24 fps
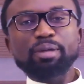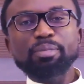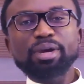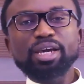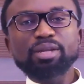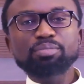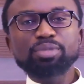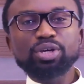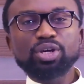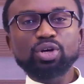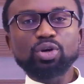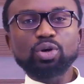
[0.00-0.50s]

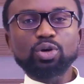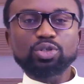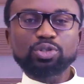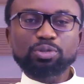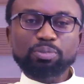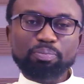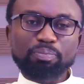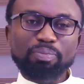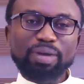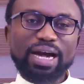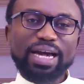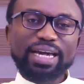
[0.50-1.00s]
but because
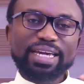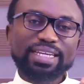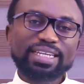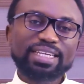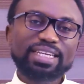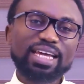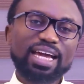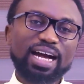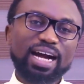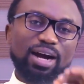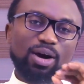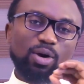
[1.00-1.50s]
by
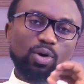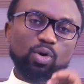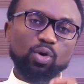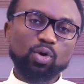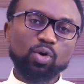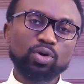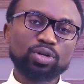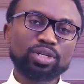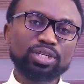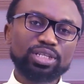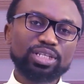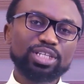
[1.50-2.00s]
their
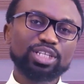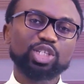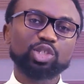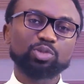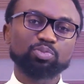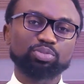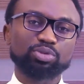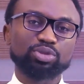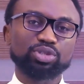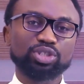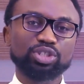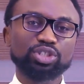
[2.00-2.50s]
own
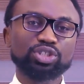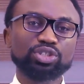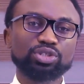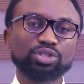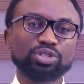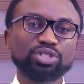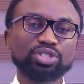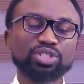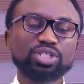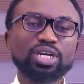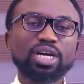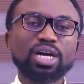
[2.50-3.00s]

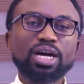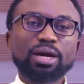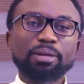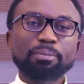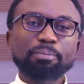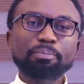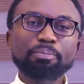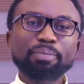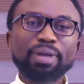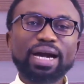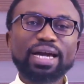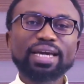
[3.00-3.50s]
dispositions,
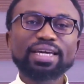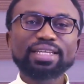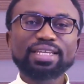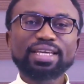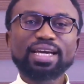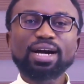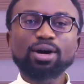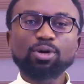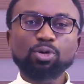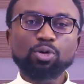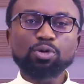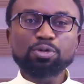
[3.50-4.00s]
by
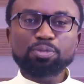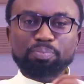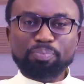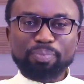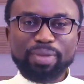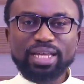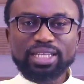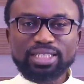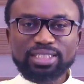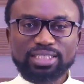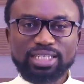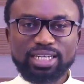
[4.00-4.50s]
their own
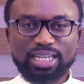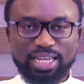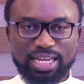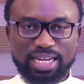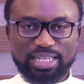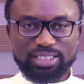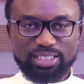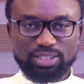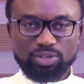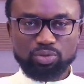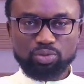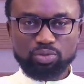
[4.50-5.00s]
mental
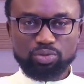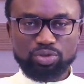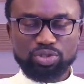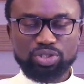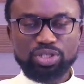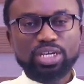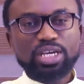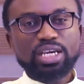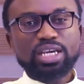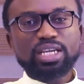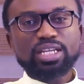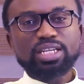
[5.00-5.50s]

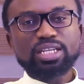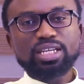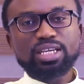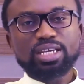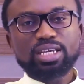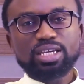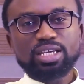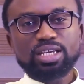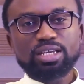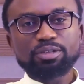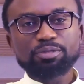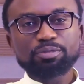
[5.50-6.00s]
attitudes,
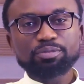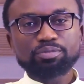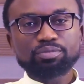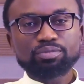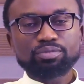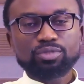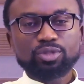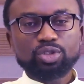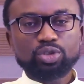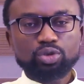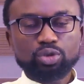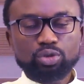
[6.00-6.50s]
they,
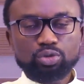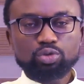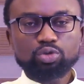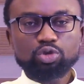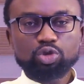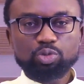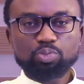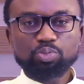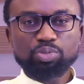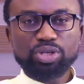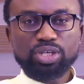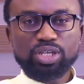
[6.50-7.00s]
so to
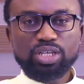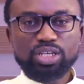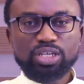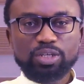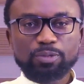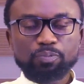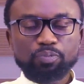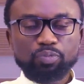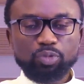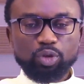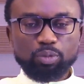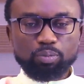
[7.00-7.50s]
speak,
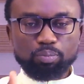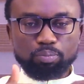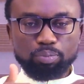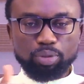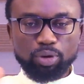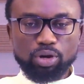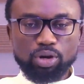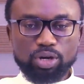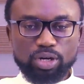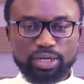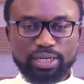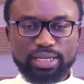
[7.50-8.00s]

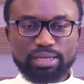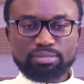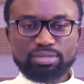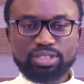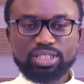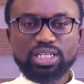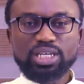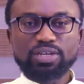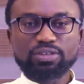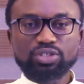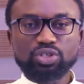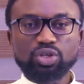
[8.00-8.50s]
block
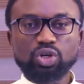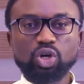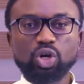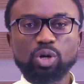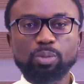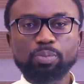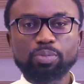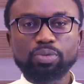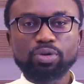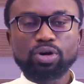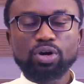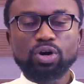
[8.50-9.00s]
themselves
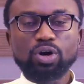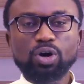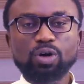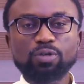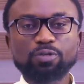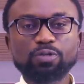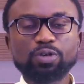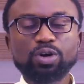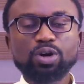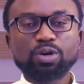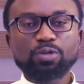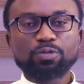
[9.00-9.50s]

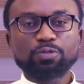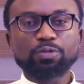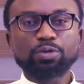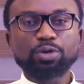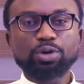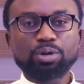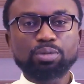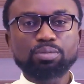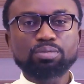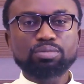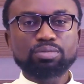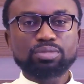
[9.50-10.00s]
off
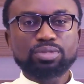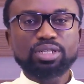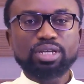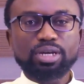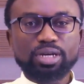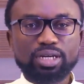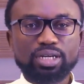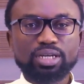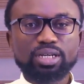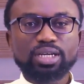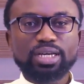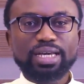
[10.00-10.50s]
from
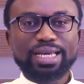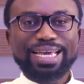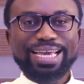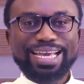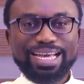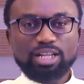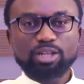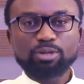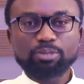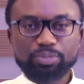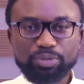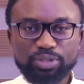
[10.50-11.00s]
the
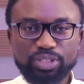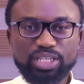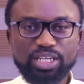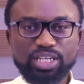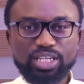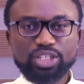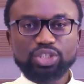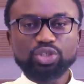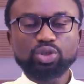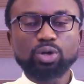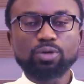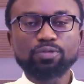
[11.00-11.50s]
help, the
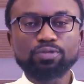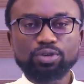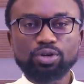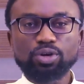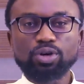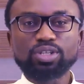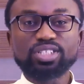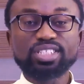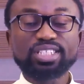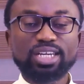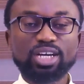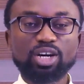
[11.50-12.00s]
reach of
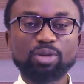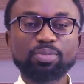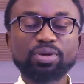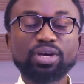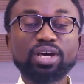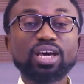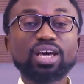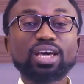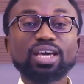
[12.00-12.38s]
God's help.